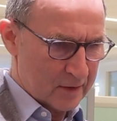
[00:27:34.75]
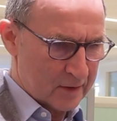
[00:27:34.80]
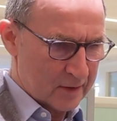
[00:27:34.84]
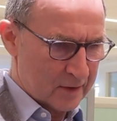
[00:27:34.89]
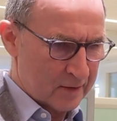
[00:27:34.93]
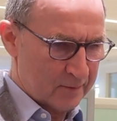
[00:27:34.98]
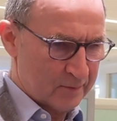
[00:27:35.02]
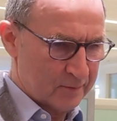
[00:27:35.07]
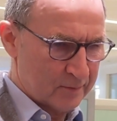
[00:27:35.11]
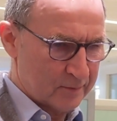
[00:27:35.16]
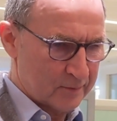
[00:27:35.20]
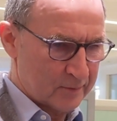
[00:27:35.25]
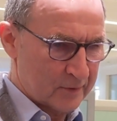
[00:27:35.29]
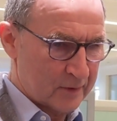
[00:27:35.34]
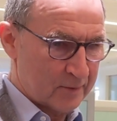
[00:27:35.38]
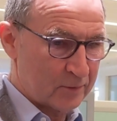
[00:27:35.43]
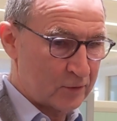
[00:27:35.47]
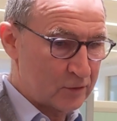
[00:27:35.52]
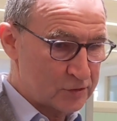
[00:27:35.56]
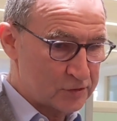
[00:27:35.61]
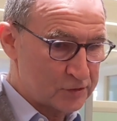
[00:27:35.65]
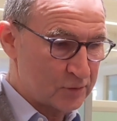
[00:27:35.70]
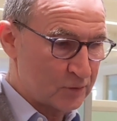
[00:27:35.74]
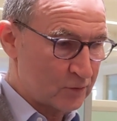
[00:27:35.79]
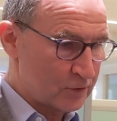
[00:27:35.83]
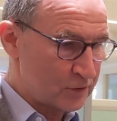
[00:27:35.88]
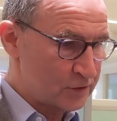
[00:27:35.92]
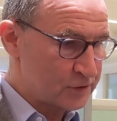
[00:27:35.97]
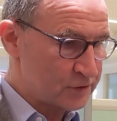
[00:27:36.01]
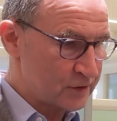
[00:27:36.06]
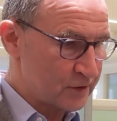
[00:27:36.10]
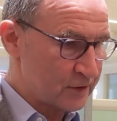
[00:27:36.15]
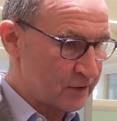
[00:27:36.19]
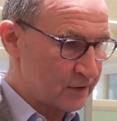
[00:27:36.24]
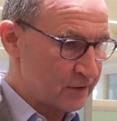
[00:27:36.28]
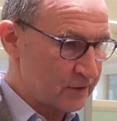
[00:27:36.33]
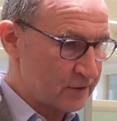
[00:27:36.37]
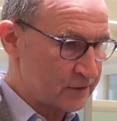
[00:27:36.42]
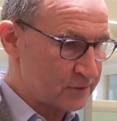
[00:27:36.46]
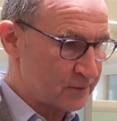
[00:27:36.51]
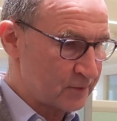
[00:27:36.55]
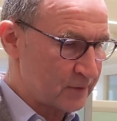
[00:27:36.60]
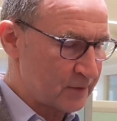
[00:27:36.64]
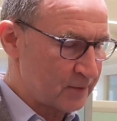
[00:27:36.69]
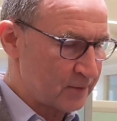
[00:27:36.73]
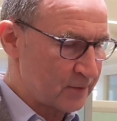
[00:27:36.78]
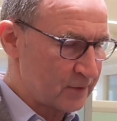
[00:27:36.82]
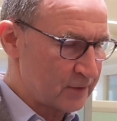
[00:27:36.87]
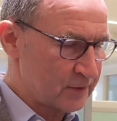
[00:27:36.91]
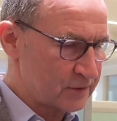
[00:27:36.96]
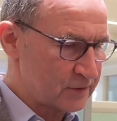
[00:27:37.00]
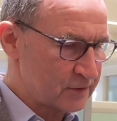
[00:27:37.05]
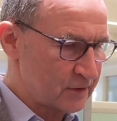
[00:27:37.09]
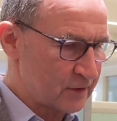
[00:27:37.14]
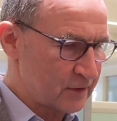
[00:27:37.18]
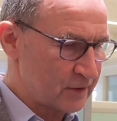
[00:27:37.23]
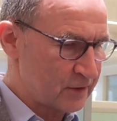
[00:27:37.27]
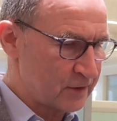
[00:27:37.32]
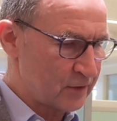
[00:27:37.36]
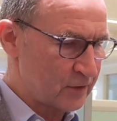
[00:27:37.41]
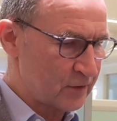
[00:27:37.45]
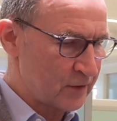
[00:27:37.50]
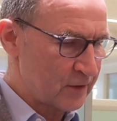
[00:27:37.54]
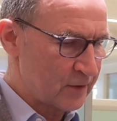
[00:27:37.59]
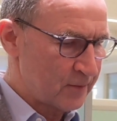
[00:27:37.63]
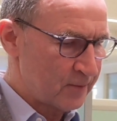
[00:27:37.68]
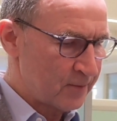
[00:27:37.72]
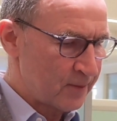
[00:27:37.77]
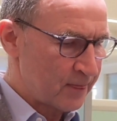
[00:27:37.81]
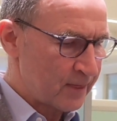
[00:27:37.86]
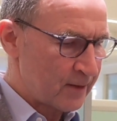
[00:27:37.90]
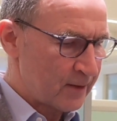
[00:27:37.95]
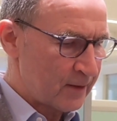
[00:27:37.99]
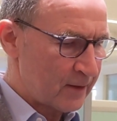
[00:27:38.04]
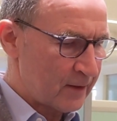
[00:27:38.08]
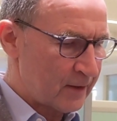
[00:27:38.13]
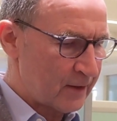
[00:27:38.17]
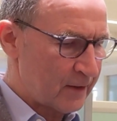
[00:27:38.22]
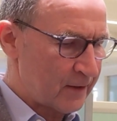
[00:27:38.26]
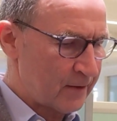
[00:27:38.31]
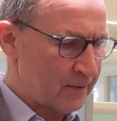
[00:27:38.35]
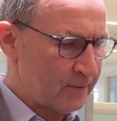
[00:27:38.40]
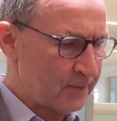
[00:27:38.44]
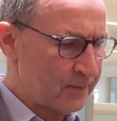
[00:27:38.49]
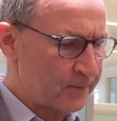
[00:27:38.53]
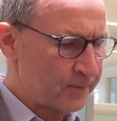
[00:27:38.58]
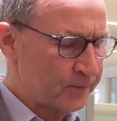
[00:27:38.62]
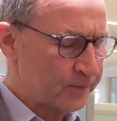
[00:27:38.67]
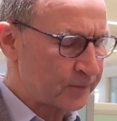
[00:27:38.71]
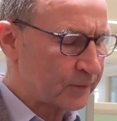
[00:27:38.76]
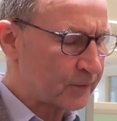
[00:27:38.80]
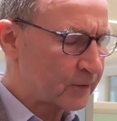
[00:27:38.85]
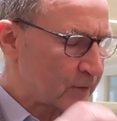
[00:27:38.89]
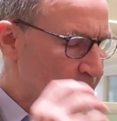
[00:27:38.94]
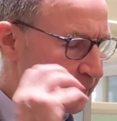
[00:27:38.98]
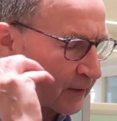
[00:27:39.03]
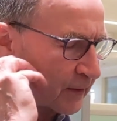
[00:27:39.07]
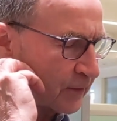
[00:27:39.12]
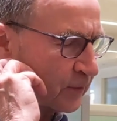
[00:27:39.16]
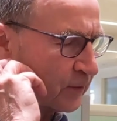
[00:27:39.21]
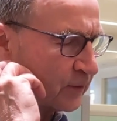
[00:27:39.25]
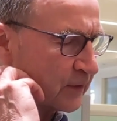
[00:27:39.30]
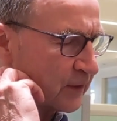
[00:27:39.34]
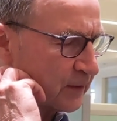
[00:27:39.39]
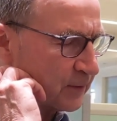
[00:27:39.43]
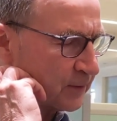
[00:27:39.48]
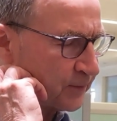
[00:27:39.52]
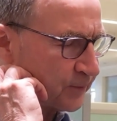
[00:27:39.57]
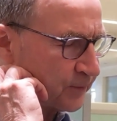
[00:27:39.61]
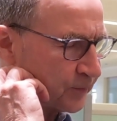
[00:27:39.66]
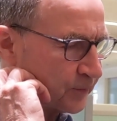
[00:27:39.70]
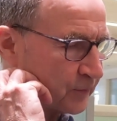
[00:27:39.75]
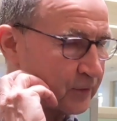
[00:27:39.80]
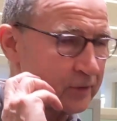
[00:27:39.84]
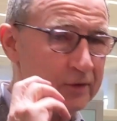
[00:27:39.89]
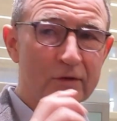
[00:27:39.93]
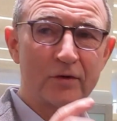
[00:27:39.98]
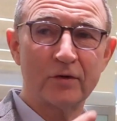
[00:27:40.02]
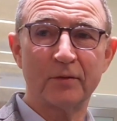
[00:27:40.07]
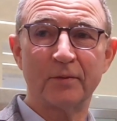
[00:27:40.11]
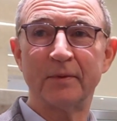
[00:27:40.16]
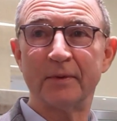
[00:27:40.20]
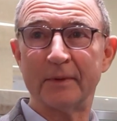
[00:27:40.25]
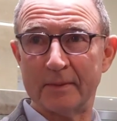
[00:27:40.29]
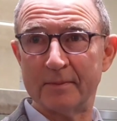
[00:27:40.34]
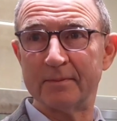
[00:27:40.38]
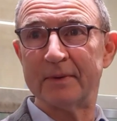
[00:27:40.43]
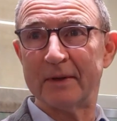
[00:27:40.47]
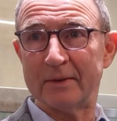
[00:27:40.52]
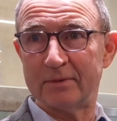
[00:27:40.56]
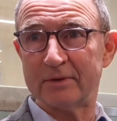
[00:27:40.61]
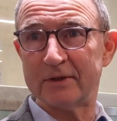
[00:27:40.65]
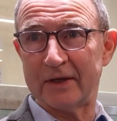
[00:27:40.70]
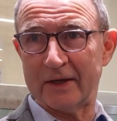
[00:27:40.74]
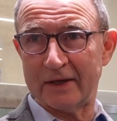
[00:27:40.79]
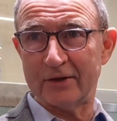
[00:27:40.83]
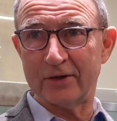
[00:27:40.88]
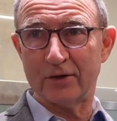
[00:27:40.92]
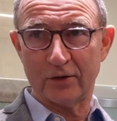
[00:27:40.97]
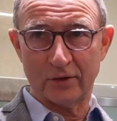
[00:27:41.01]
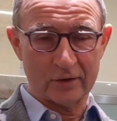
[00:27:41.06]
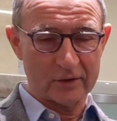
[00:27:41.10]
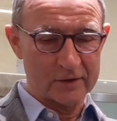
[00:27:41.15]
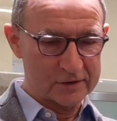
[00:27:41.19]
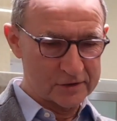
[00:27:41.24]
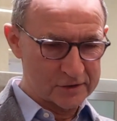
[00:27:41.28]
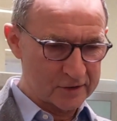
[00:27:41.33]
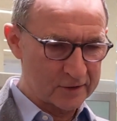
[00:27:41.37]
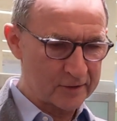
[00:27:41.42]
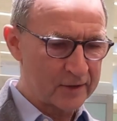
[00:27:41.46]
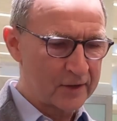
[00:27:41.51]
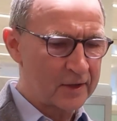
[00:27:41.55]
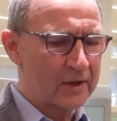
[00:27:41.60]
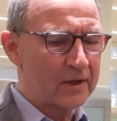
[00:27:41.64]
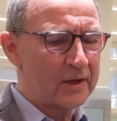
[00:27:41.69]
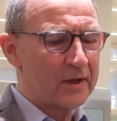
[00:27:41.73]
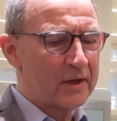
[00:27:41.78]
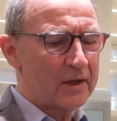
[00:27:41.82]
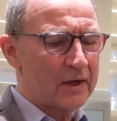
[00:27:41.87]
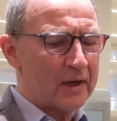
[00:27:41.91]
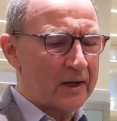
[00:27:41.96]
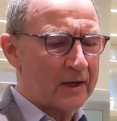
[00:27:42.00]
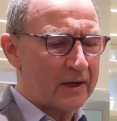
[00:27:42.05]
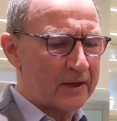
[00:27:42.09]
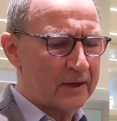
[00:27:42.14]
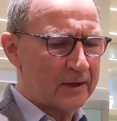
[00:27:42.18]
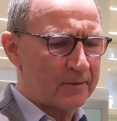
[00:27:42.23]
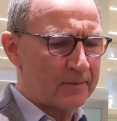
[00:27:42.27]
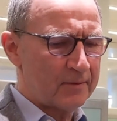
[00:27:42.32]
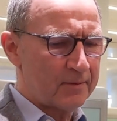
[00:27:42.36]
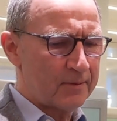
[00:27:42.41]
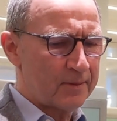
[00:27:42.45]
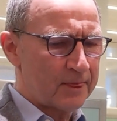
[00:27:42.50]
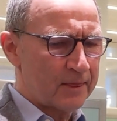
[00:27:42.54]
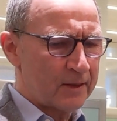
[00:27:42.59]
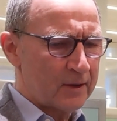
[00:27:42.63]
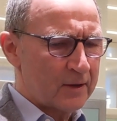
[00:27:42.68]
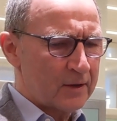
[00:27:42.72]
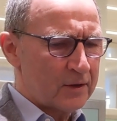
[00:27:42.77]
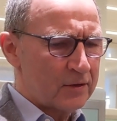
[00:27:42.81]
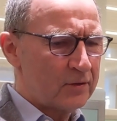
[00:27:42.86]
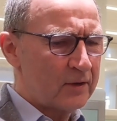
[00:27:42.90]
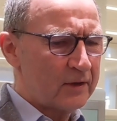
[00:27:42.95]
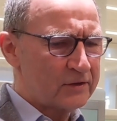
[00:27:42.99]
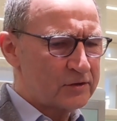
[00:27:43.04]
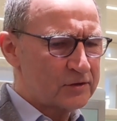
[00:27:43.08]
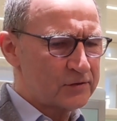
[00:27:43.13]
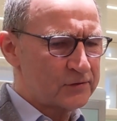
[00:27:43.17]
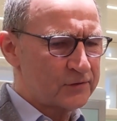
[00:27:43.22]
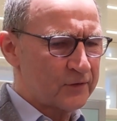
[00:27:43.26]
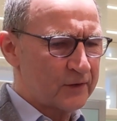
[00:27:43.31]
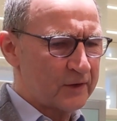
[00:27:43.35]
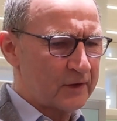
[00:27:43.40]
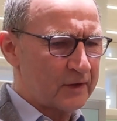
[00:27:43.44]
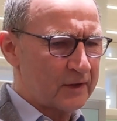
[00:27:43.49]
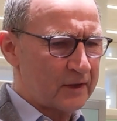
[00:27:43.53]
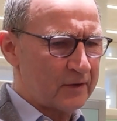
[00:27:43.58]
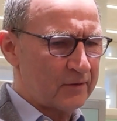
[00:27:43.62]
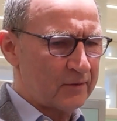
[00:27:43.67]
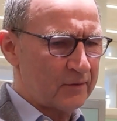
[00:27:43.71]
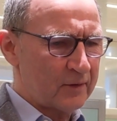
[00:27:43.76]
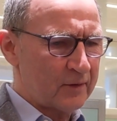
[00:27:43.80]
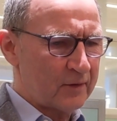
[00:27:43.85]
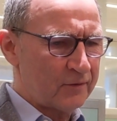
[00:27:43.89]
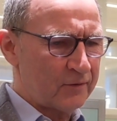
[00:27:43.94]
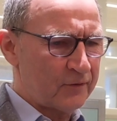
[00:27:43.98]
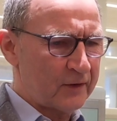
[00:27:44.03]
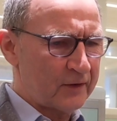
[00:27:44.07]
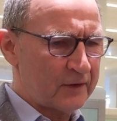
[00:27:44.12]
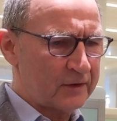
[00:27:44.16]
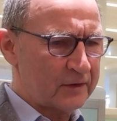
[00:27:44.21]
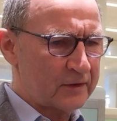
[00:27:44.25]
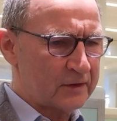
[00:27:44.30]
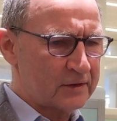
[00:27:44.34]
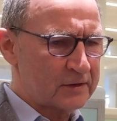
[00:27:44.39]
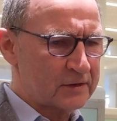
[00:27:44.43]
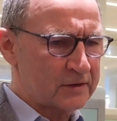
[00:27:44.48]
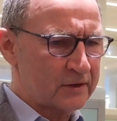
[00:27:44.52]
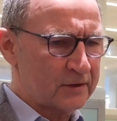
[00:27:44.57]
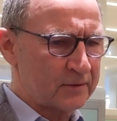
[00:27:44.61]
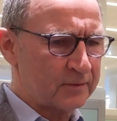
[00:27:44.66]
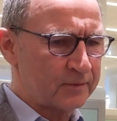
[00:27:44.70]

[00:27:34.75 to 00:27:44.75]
I'm losing words here in this minute because it's hard to. Right, okay, you'll be able to edit all this in. No, I just felt I felt that.